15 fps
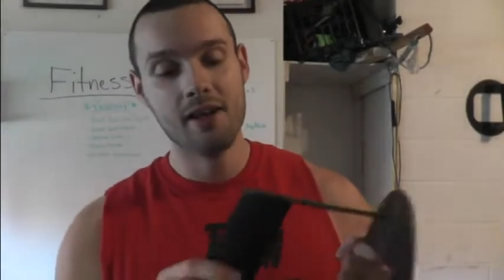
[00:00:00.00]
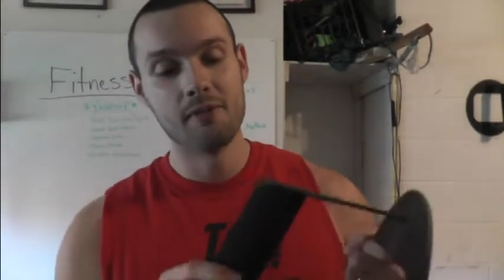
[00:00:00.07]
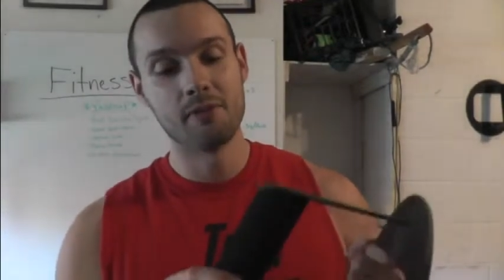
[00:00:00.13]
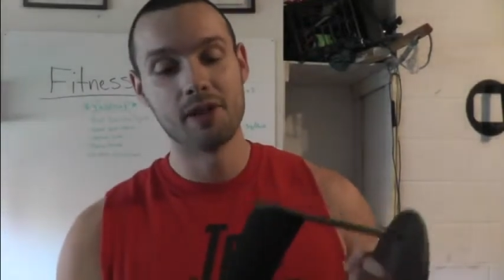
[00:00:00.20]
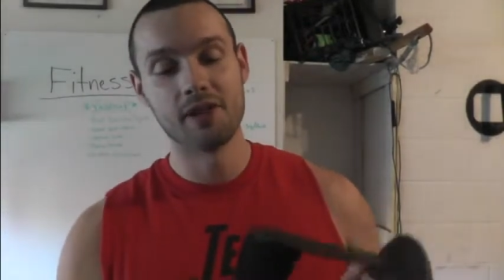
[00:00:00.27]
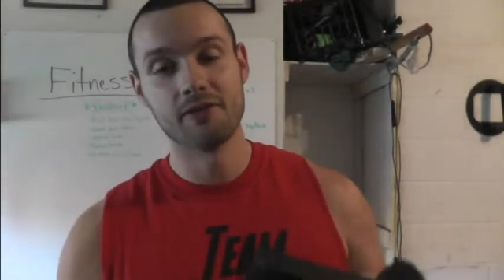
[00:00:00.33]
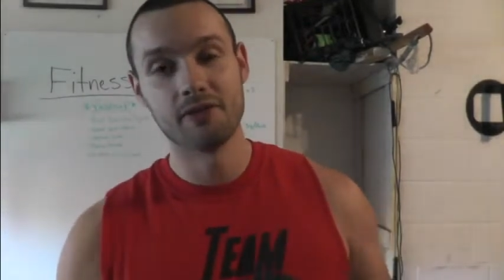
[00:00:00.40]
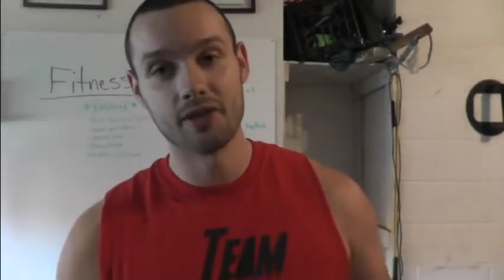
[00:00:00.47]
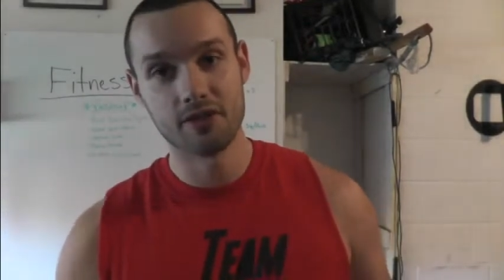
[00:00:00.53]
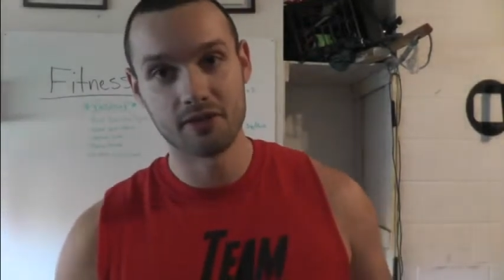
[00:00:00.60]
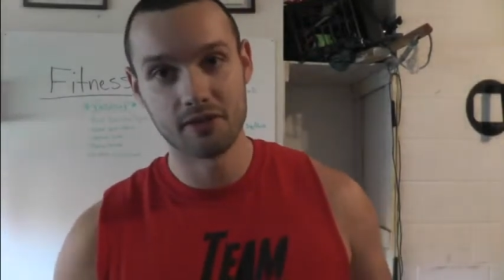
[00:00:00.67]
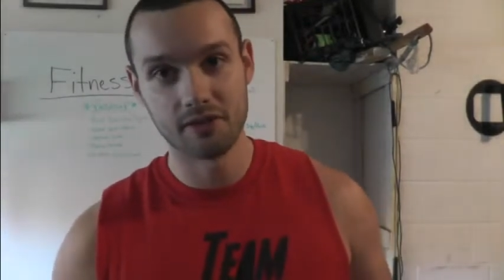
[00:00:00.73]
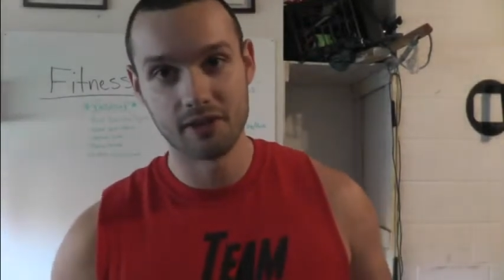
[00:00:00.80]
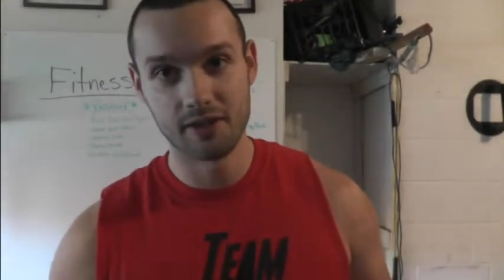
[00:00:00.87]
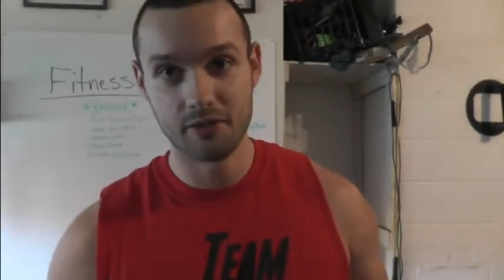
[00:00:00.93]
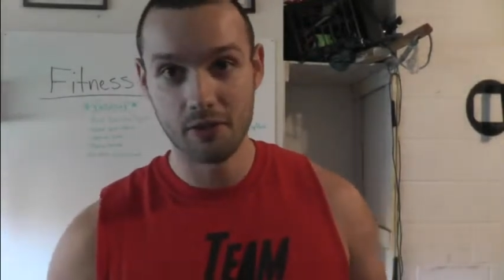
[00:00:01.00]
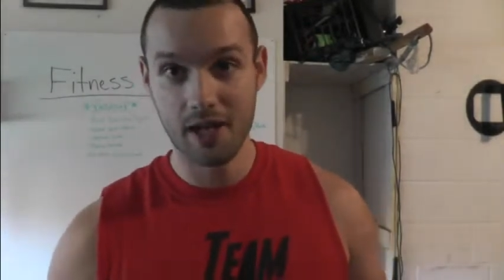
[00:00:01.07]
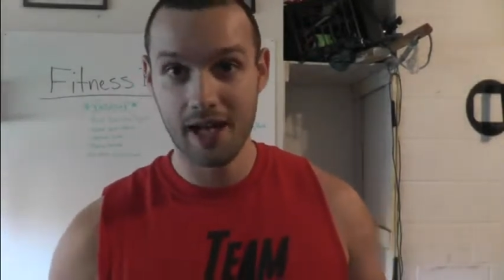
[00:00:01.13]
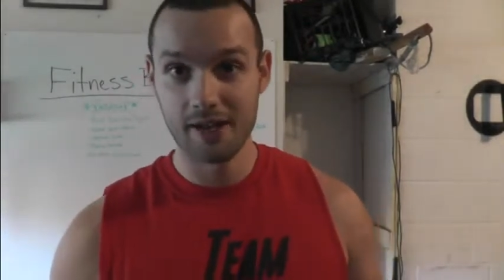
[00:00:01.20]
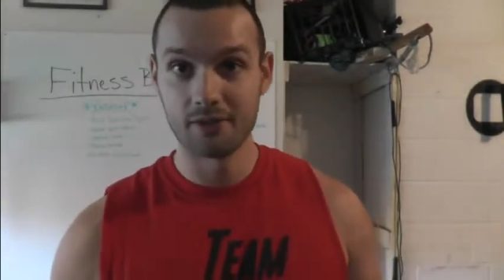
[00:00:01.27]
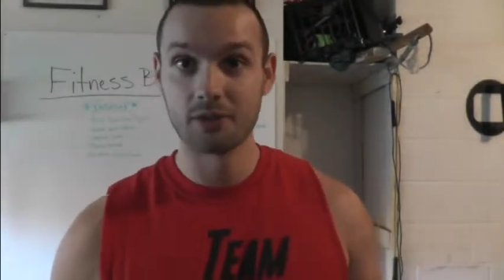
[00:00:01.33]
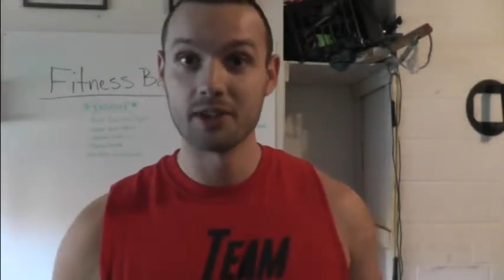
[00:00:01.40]
beneficial if you
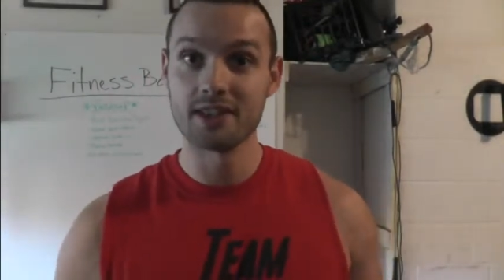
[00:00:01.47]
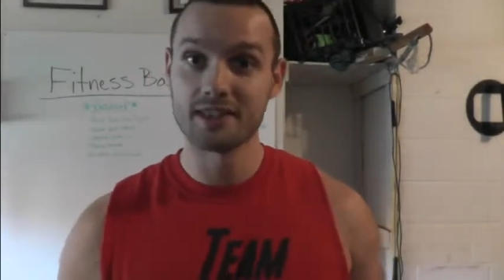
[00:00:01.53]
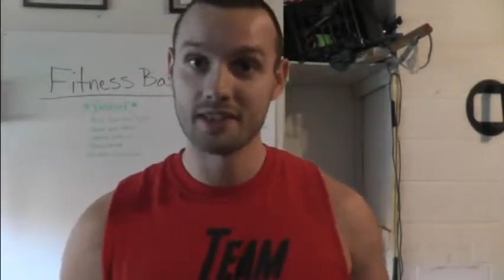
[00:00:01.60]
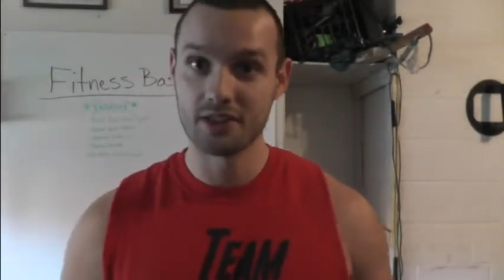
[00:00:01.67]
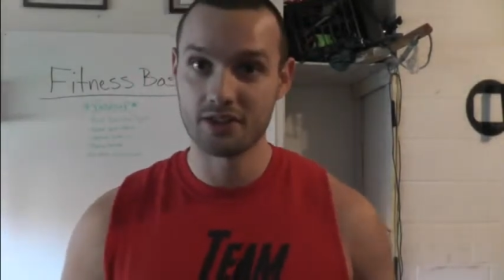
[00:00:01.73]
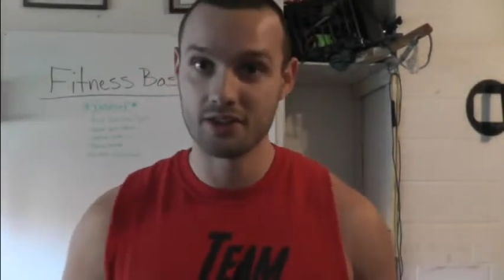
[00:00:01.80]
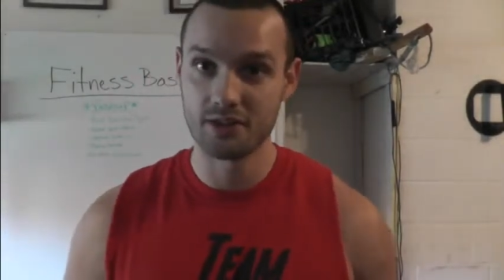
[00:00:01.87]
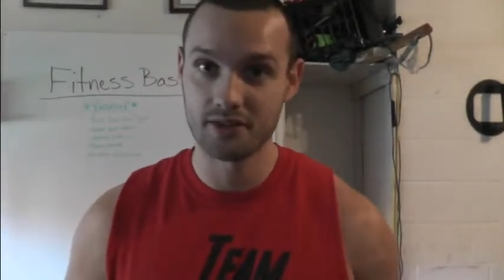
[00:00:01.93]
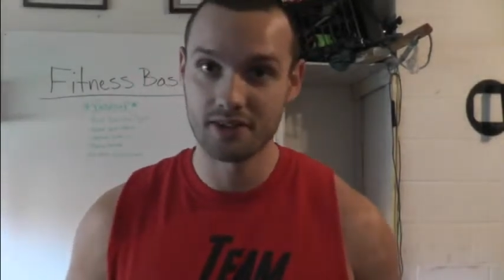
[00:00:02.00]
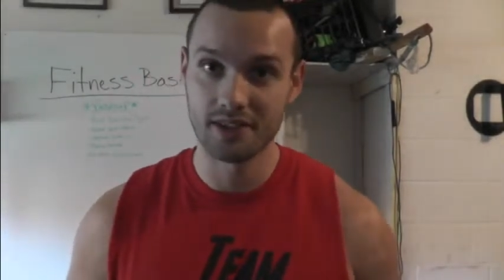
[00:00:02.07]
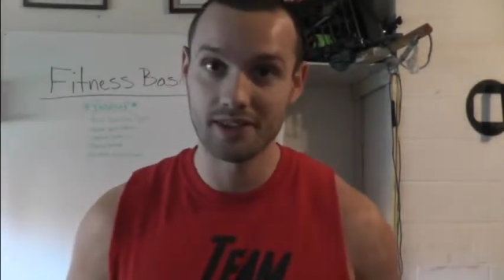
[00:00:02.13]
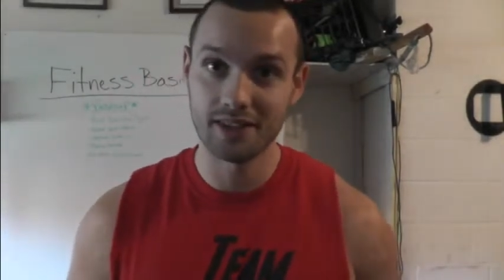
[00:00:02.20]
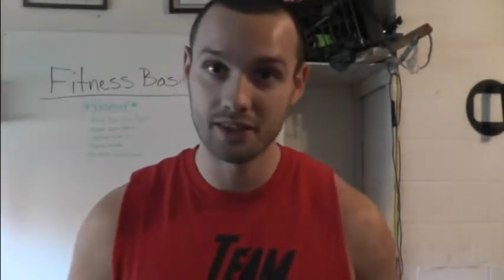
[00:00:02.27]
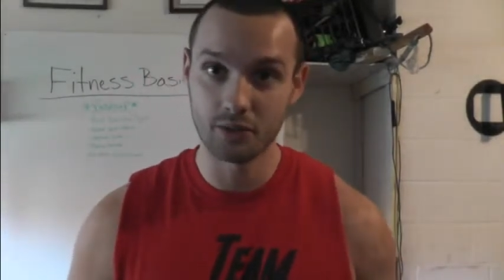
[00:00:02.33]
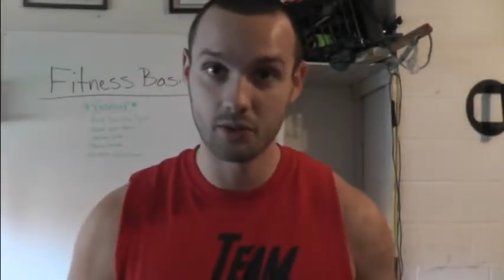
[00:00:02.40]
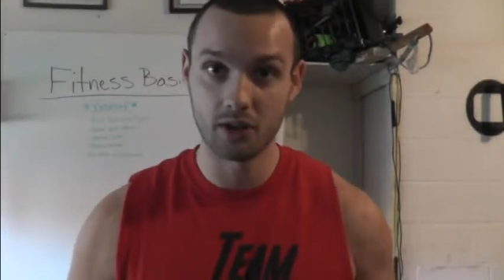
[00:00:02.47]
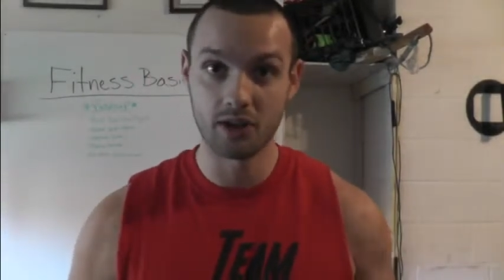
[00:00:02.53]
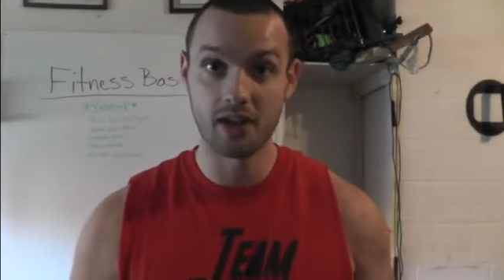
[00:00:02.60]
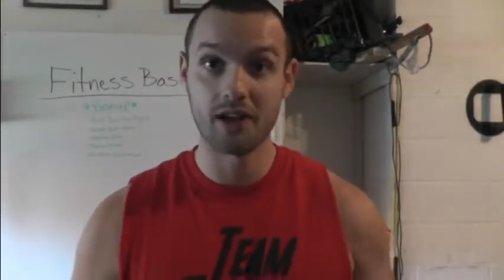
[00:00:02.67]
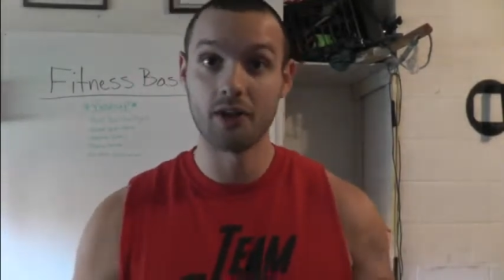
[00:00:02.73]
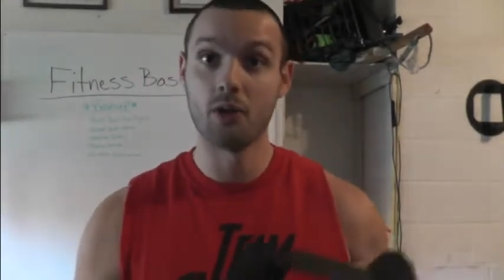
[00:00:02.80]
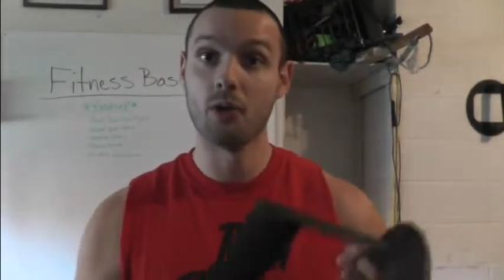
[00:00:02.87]
have wrist issues that you need to work
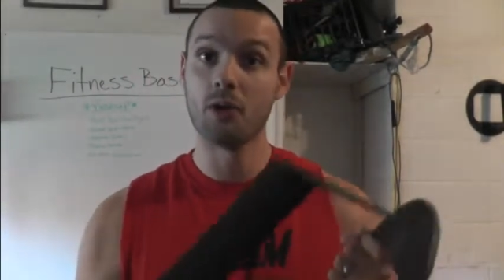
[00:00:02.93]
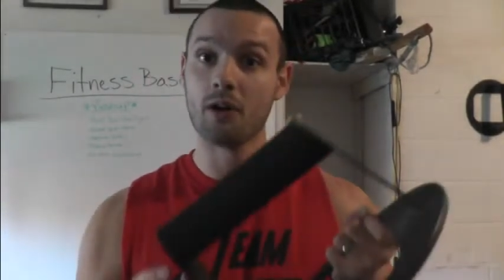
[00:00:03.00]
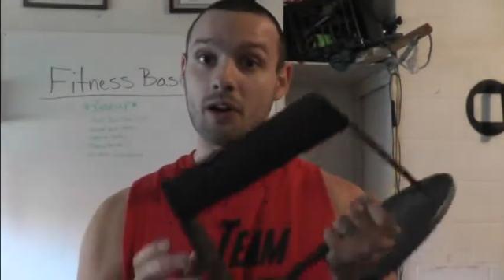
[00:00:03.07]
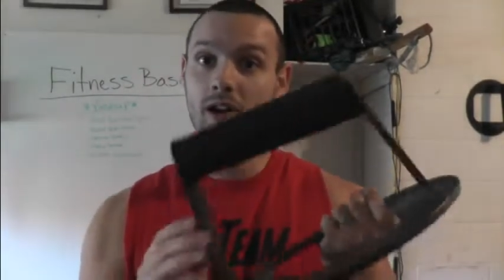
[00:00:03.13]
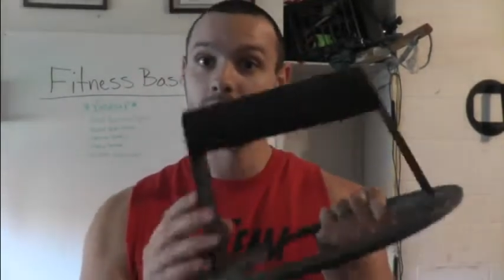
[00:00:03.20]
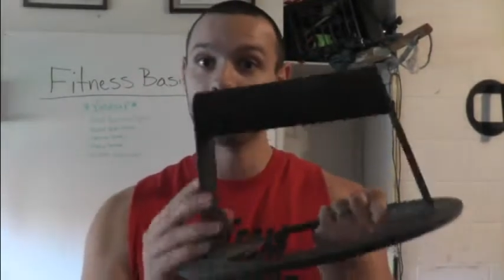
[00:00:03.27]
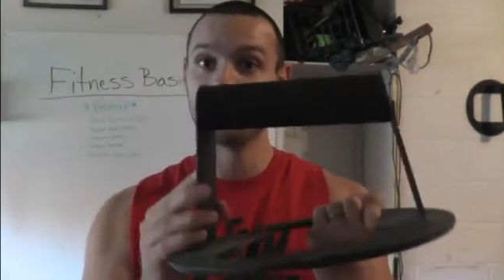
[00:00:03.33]
on, or if